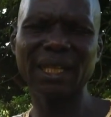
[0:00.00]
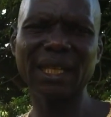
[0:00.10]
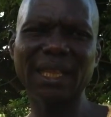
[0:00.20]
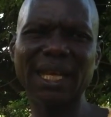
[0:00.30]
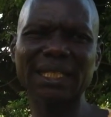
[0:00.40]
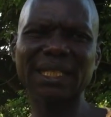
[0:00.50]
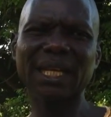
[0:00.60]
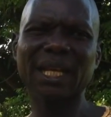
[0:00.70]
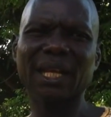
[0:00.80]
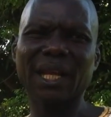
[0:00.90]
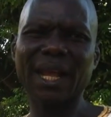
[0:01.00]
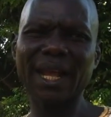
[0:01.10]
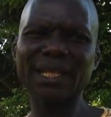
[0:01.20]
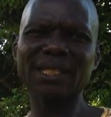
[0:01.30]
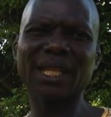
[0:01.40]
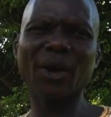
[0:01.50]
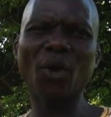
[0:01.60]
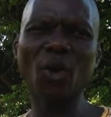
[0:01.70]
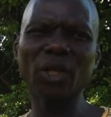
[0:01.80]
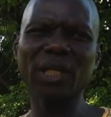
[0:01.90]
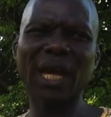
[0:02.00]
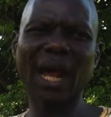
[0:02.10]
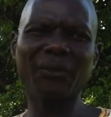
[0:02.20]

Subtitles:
In that, as the old